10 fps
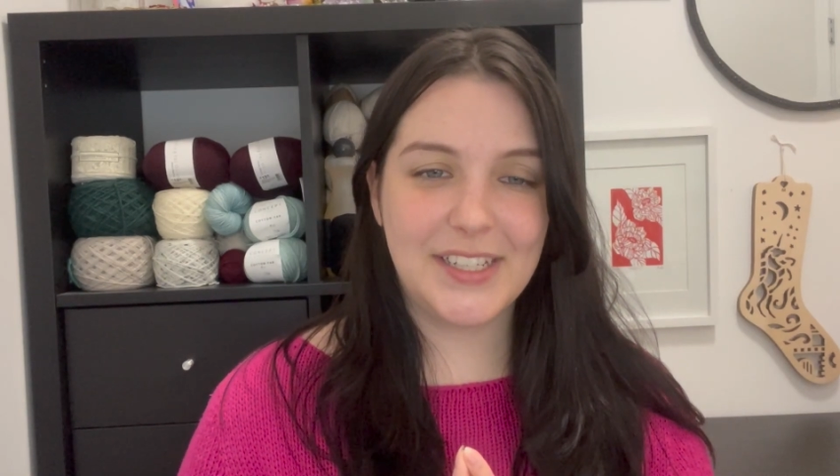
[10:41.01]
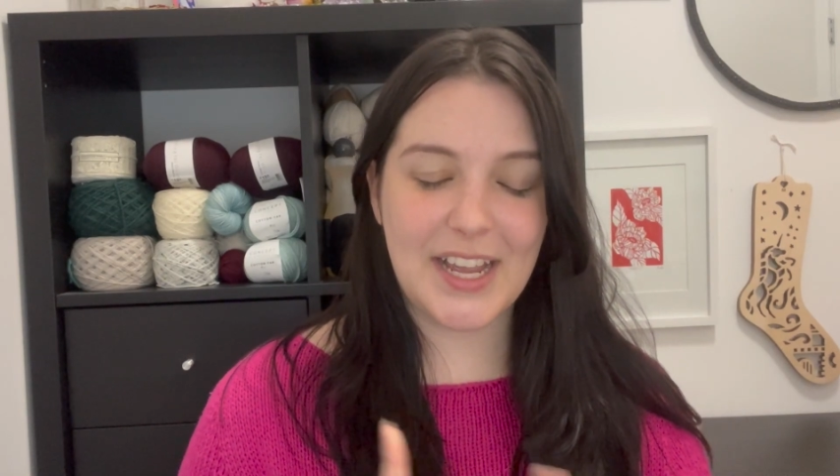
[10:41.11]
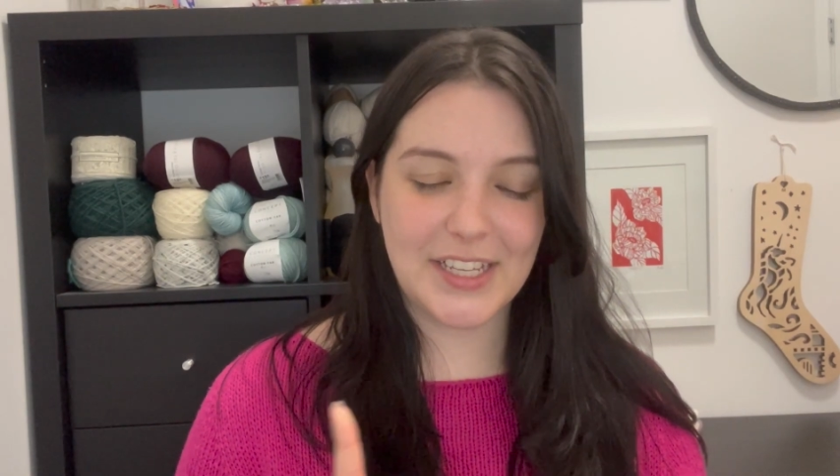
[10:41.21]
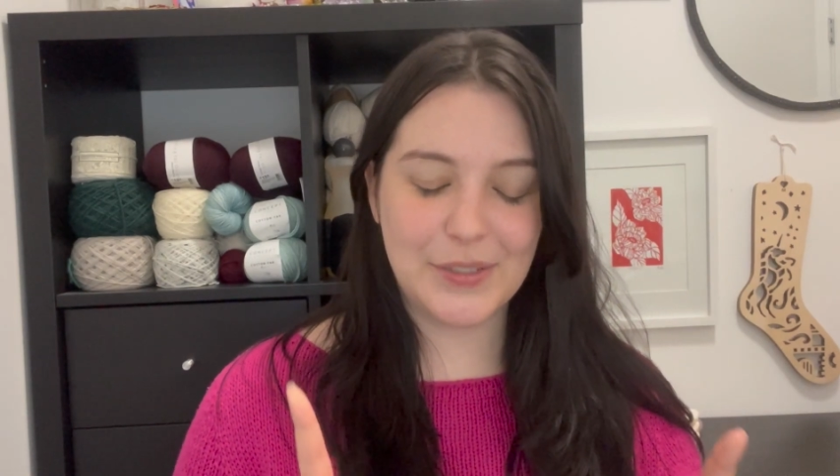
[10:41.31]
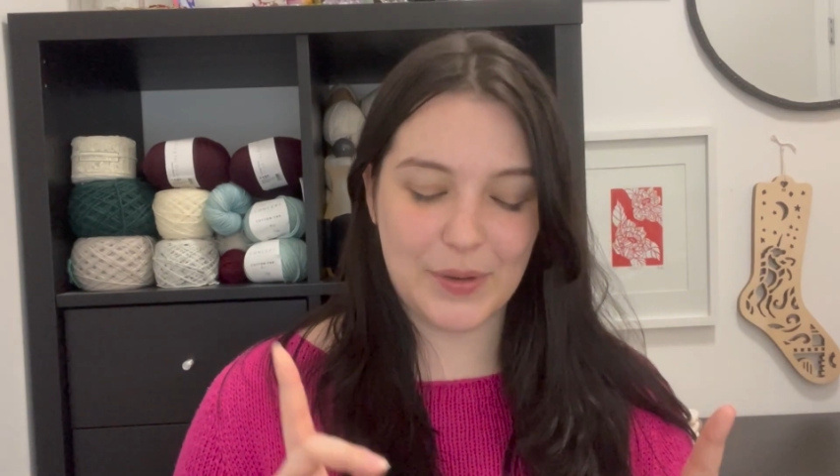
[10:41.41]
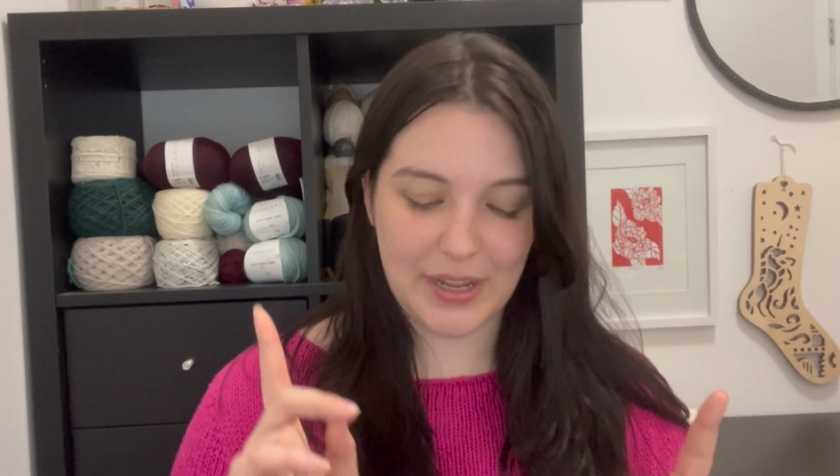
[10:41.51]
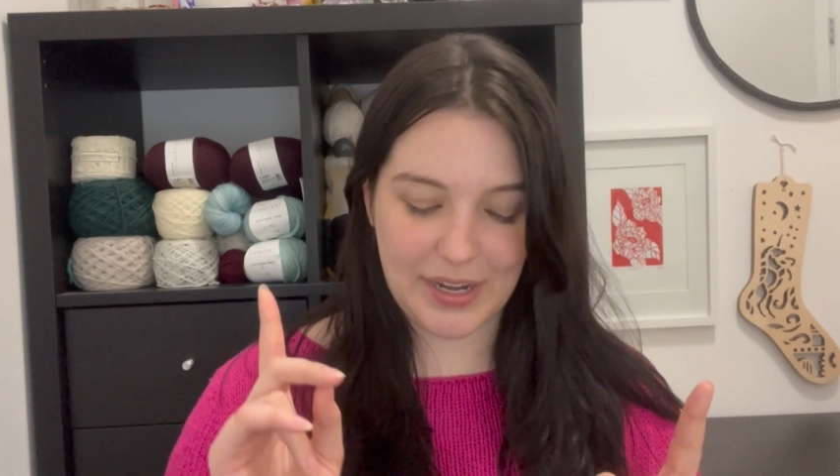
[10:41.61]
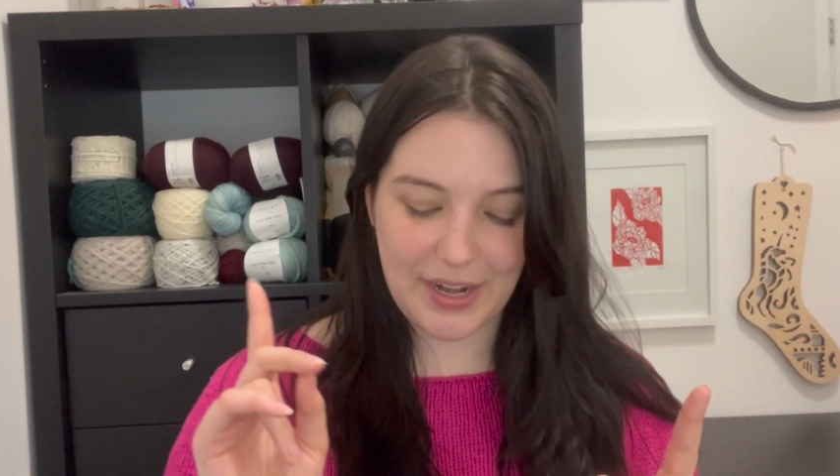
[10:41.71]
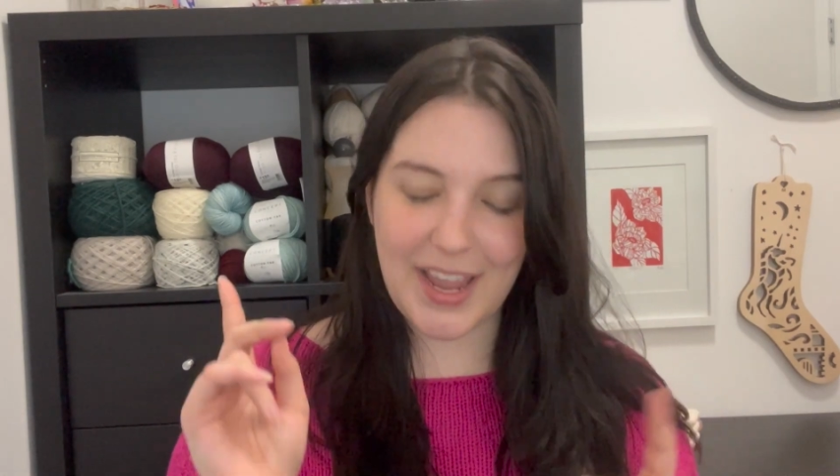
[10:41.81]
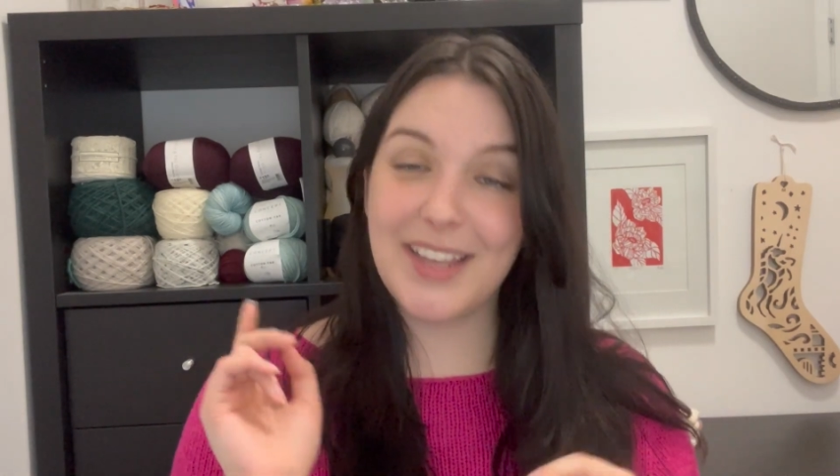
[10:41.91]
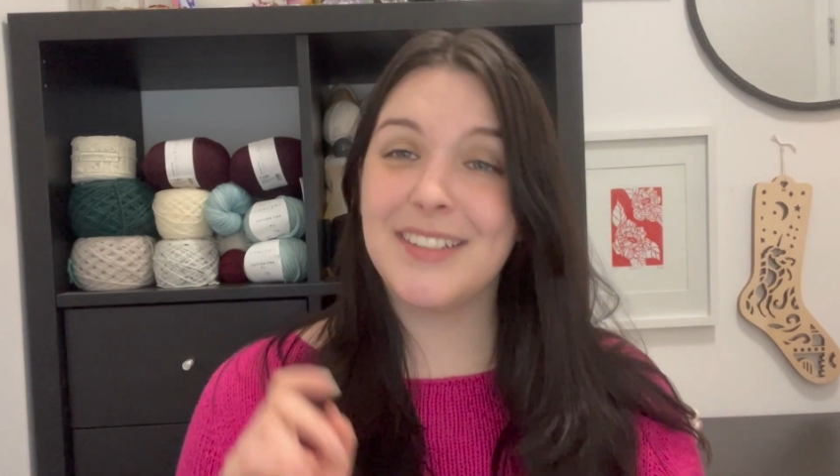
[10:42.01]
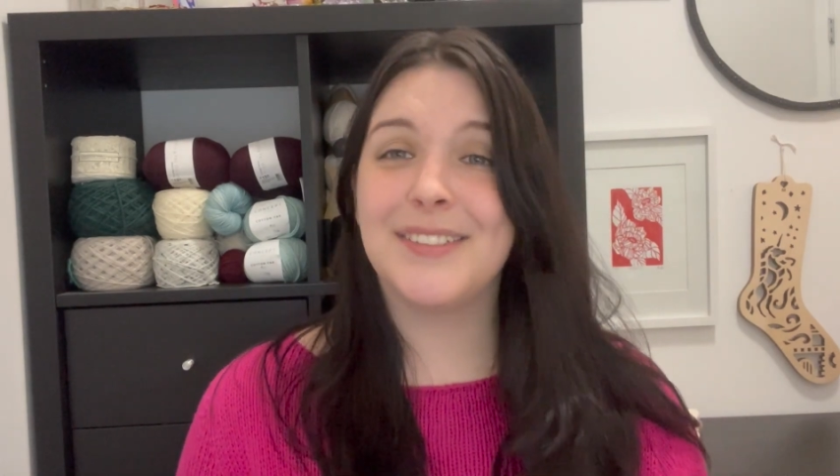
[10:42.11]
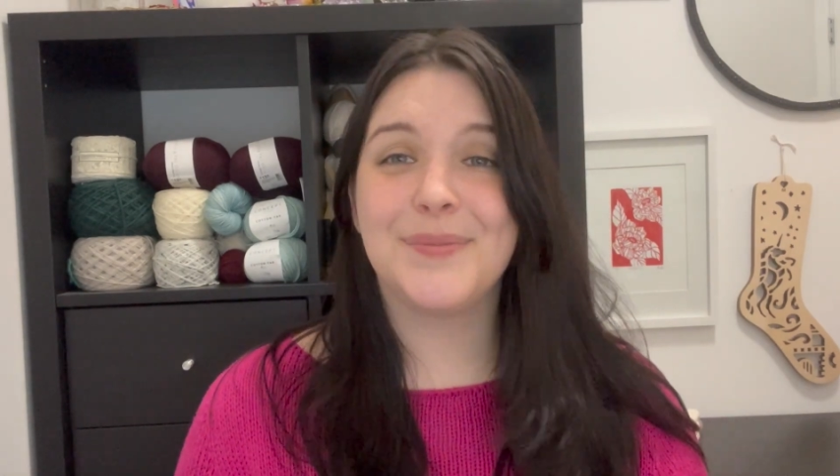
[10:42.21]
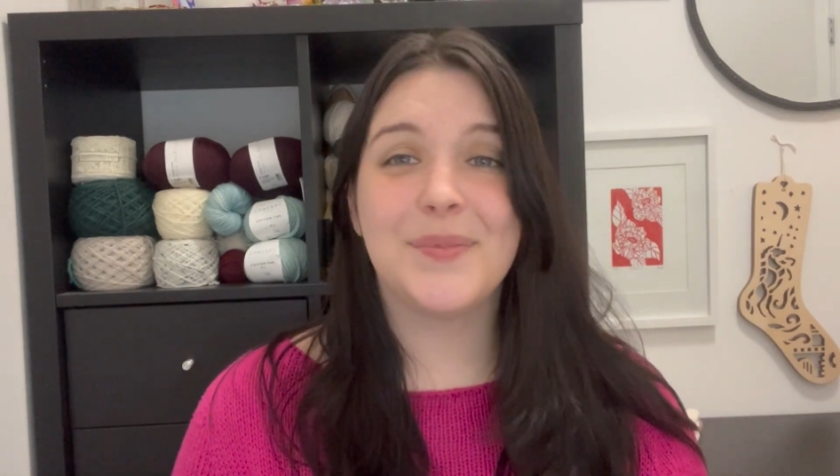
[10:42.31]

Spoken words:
next one, and